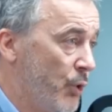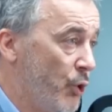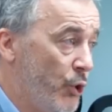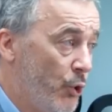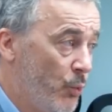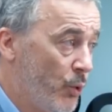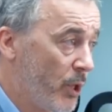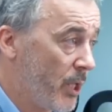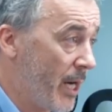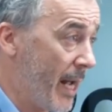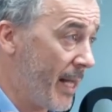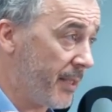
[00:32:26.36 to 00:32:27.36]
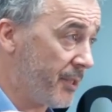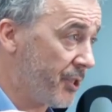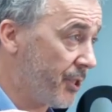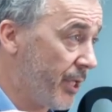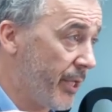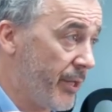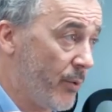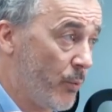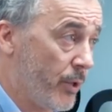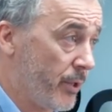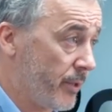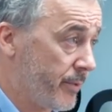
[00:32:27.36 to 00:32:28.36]
Nowhere else in the
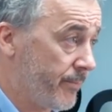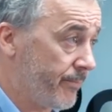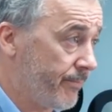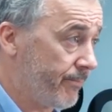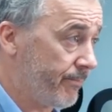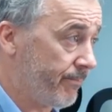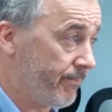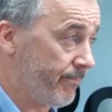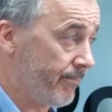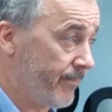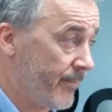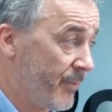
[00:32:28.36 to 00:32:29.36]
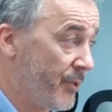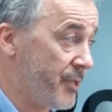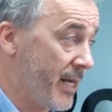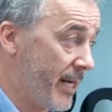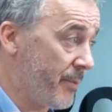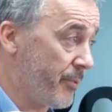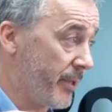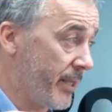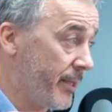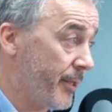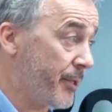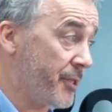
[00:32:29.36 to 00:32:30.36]
world does
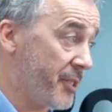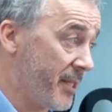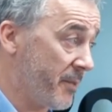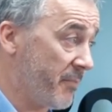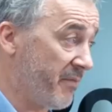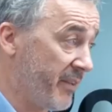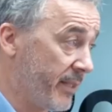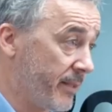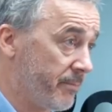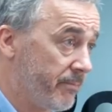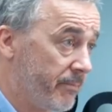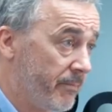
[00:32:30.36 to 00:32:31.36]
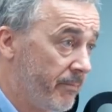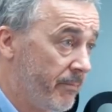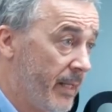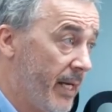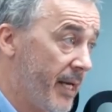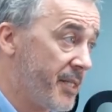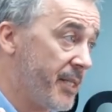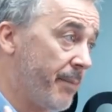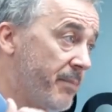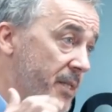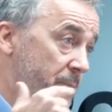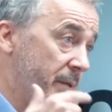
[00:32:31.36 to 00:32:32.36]
anybody consider them a victim
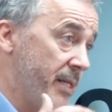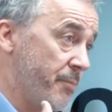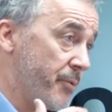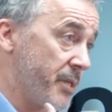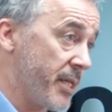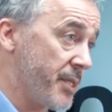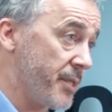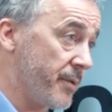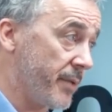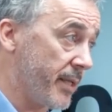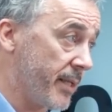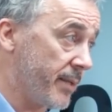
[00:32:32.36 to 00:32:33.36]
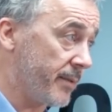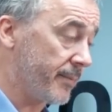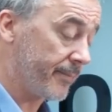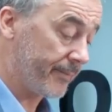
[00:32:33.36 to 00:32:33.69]
except this peace process in Northern Ireland.